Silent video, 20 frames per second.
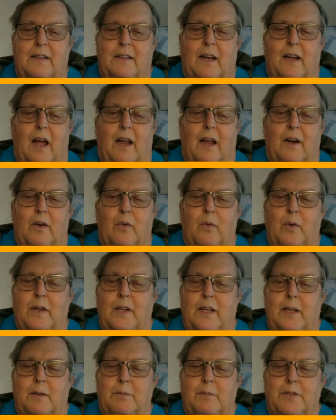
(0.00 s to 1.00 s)
Donna
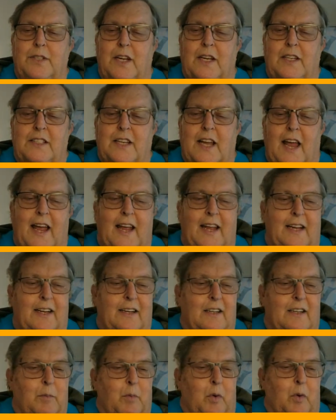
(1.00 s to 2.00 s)
Williams says,
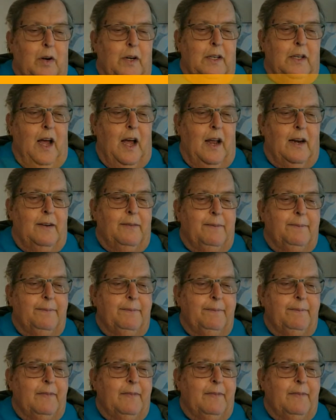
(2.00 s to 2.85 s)
hey, good morning, Donna.